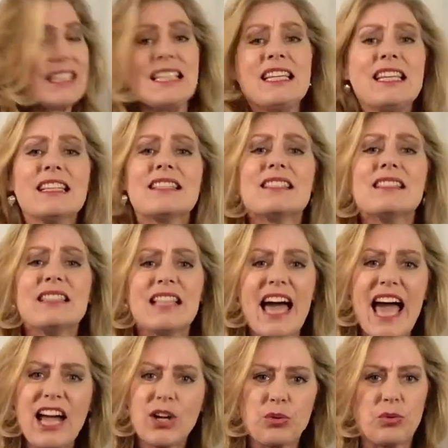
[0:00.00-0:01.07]
is
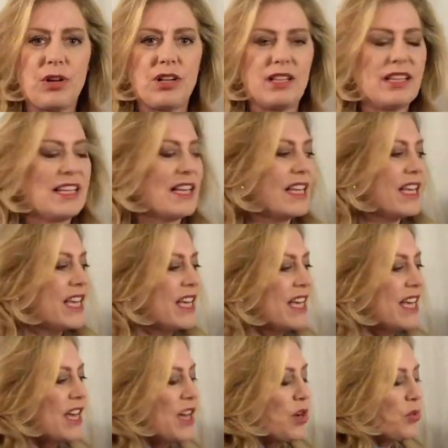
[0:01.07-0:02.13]
lateral
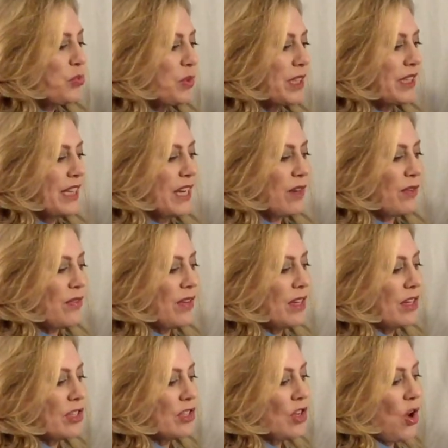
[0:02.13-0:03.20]
relief.
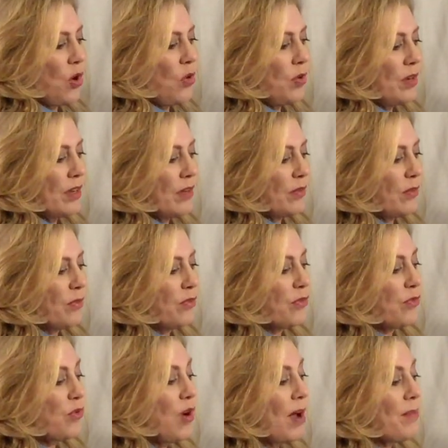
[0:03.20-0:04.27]
So
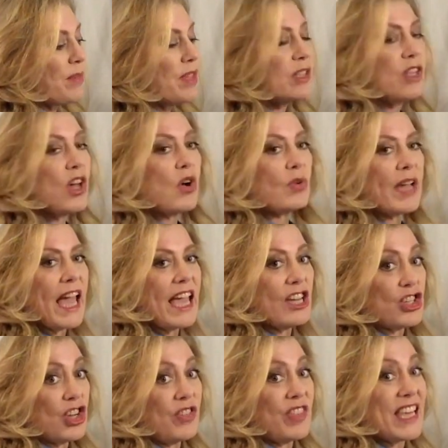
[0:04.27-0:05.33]
from the
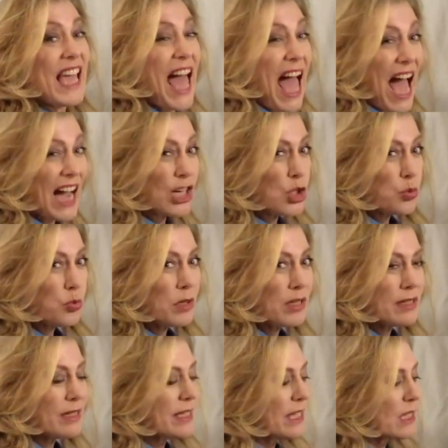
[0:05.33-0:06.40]
location, the actual
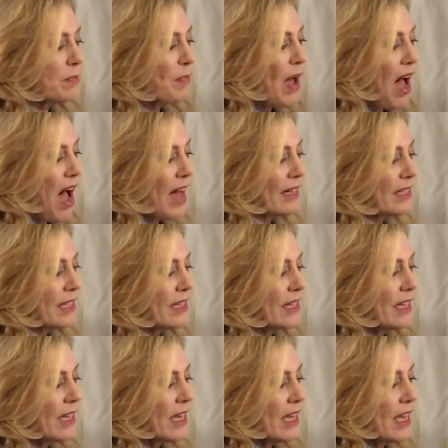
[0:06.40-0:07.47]
spot
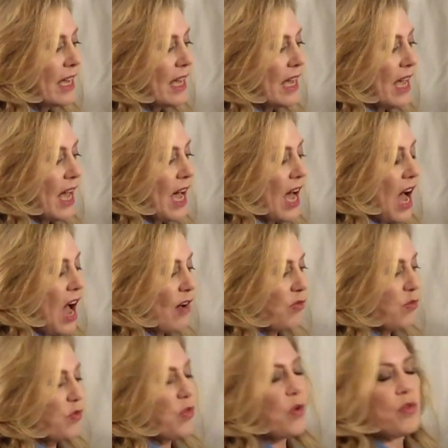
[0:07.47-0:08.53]

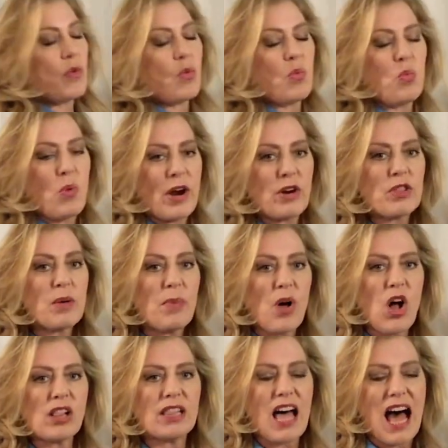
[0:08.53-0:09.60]
of where the
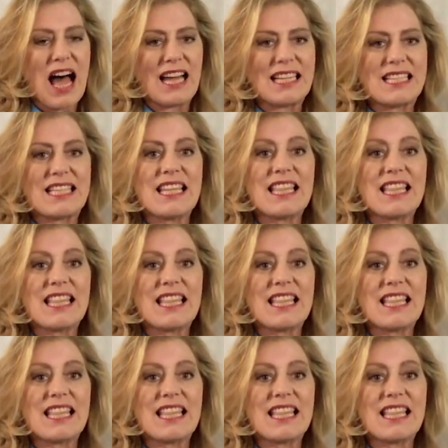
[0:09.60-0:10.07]
ball lies,